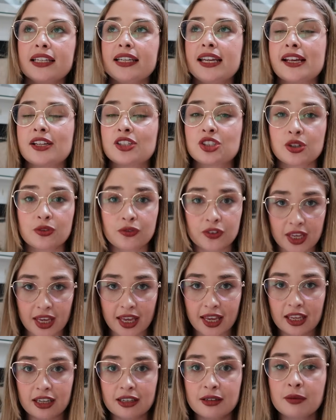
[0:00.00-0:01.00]
Next of
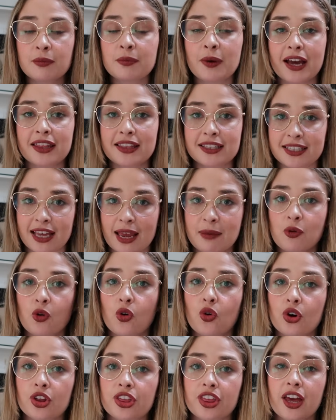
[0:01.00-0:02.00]
Kin by the same
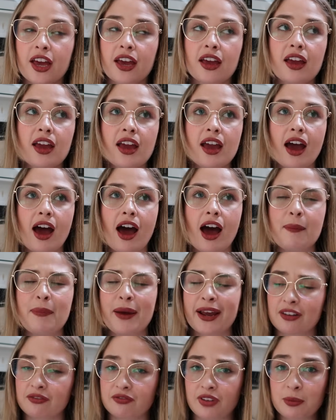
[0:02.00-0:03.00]
author
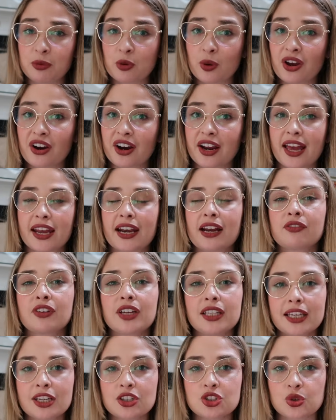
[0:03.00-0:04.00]
back in February, and I
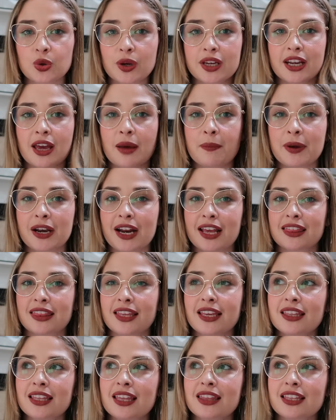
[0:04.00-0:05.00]
really enjoyed it, but I
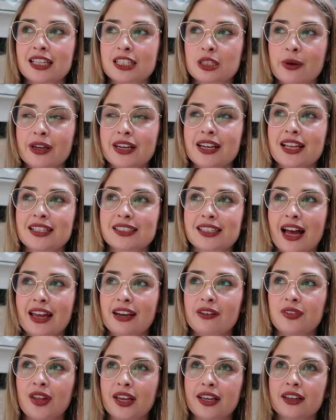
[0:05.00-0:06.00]
think that this one is
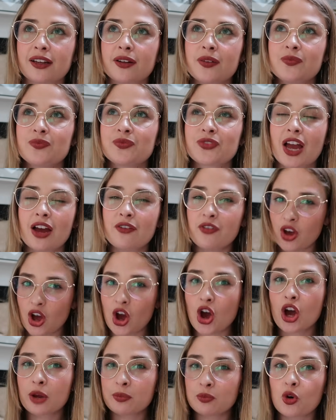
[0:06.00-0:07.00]
kind of like, I've
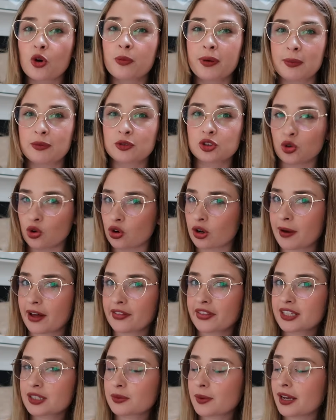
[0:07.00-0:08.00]
heard more people talk
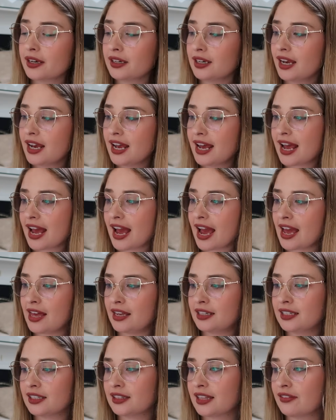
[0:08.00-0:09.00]
about this one
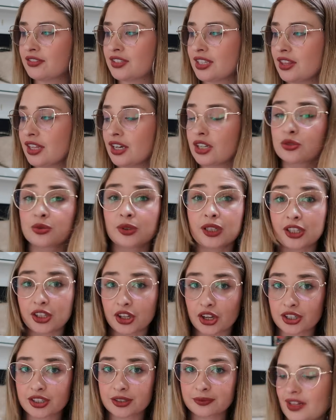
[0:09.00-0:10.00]
and they've said that it's really
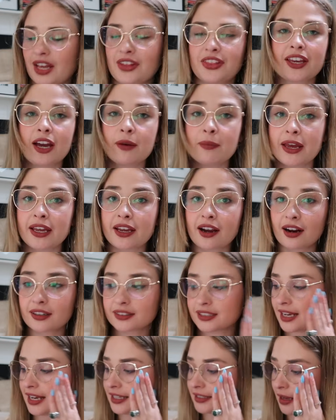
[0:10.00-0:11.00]
good. I think our main
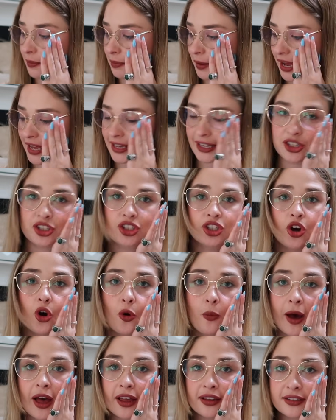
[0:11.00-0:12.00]
character ends up buying a
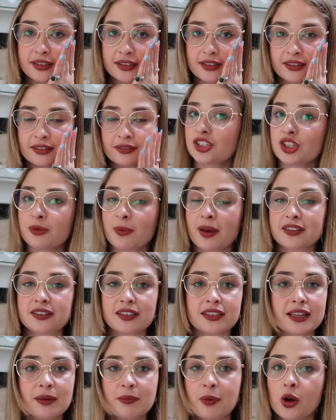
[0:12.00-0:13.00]
school bus. She makes
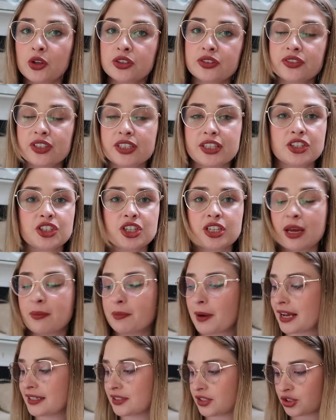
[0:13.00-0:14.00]
this impulsive decision and
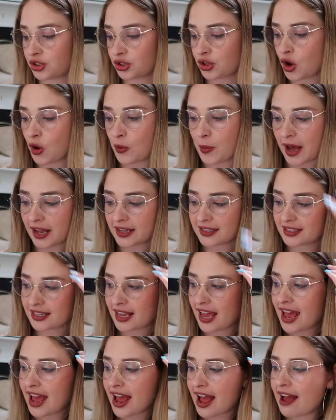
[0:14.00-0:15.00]
buys a school bus,
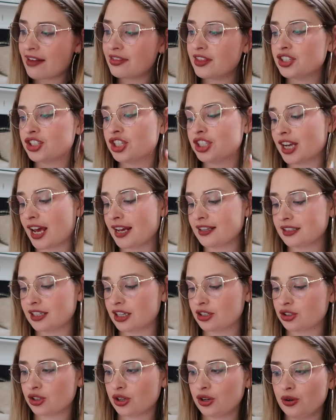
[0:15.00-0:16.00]
and then she takes
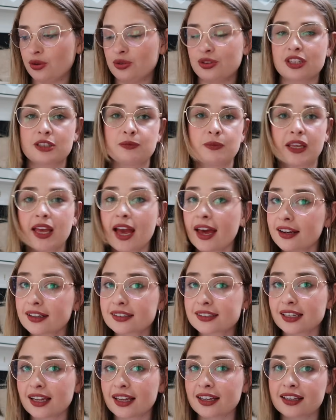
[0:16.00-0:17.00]
it to this
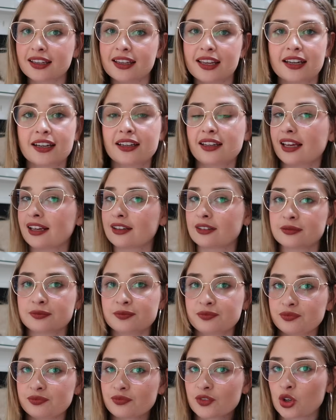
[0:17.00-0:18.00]
mechanic to like get it like
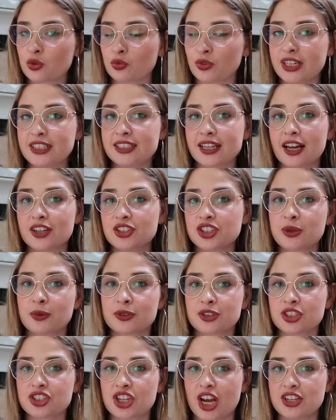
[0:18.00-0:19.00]
redone. She
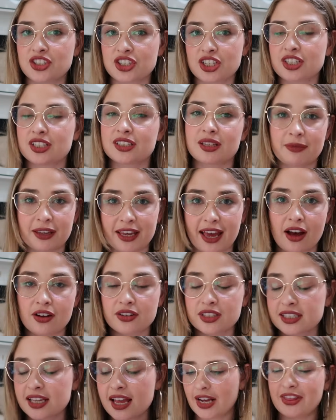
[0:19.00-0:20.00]
wants to change it into something
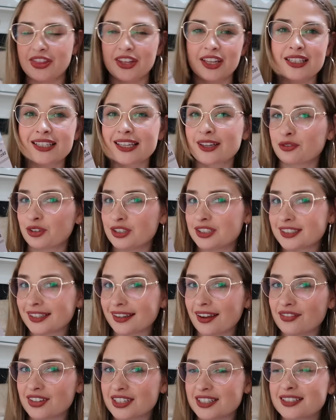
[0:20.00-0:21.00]
else. I think it's like friends to
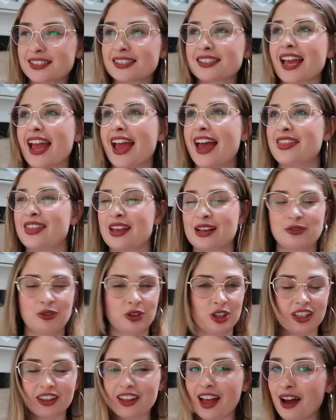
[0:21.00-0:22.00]
lovers, and they
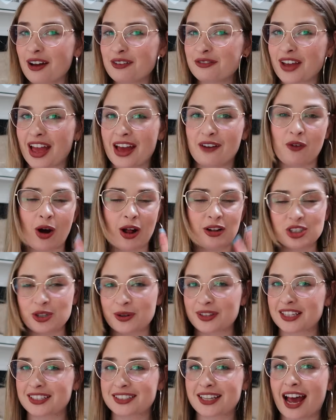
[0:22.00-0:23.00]
fall in love while
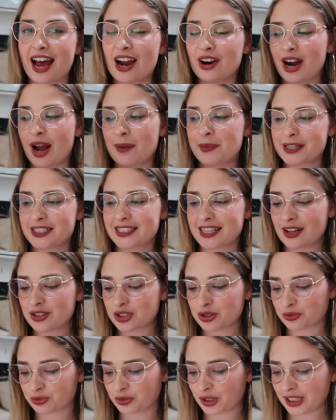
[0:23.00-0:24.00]
doing this car up. It
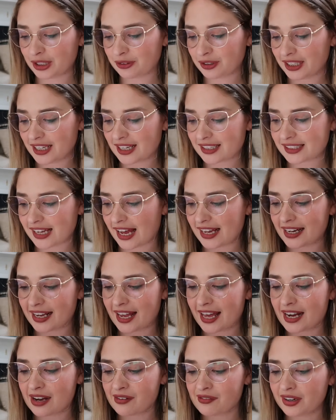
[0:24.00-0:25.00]
sounds really
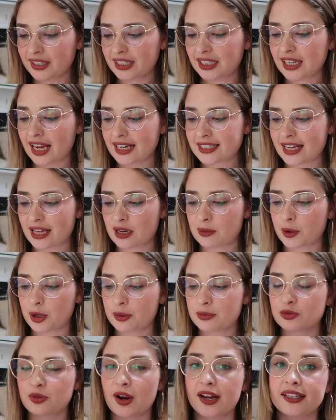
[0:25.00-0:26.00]
exciting, and I really liked Hannah
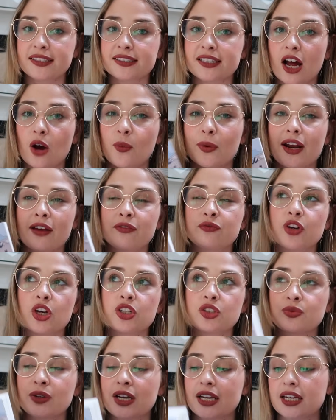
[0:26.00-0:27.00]
Bonham's writing style when I
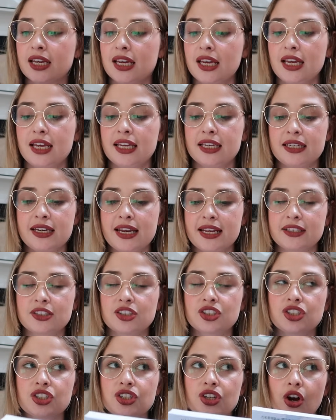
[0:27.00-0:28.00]
first read
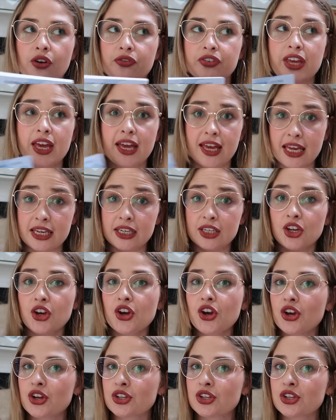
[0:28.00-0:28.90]
Next of Kin.